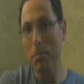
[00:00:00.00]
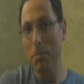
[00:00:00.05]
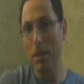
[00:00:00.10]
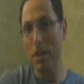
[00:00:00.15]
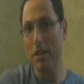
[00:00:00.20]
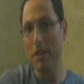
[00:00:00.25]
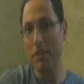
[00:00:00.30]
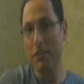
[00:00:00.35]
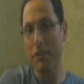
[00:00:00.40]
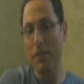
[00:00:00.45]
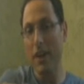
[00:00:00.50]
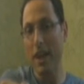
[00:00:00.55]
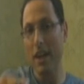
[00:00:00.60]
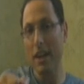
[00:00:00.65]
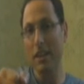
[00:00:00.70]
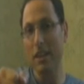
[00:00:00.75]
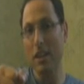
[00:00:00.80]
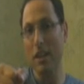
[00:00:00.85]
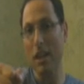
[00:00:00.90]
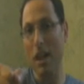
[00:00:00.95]
by the
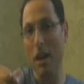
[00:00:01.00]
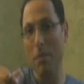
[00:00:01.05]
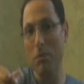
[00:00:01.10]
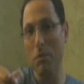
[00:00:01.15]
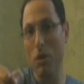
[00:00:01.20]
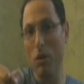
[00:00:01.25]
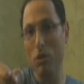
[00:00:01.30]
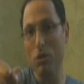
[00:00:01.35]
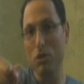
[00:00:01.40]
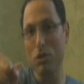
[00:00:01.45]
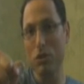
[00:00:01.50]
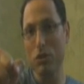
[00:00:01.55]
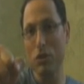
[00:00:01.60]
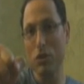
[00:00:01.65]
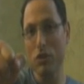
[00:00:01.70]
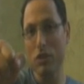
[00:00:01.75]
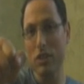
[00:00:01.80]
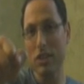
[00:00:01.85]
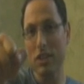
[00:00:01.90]
fact that I'm going through